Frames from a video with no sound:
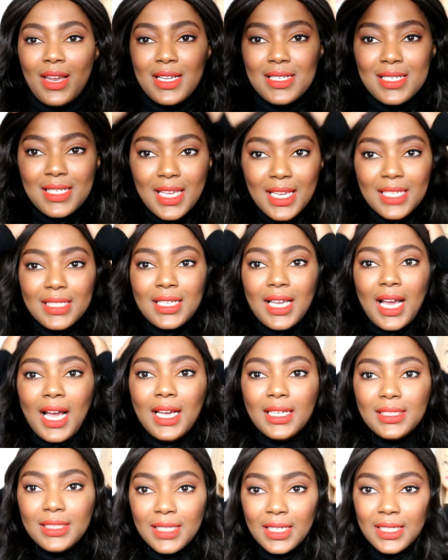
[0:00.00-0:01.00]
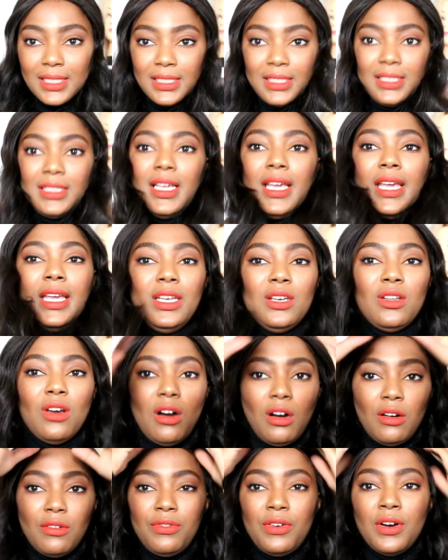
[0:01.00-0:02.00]
is it, guys. That is the end
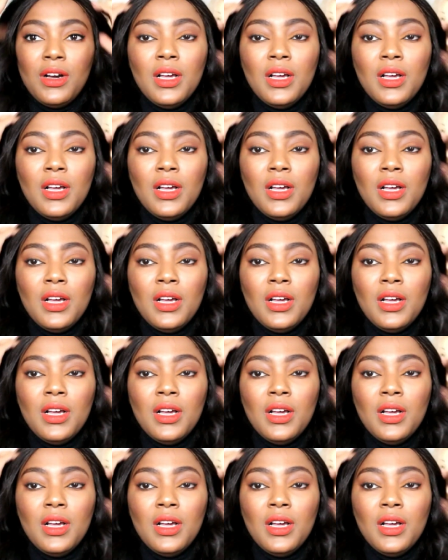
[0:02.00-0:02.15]
of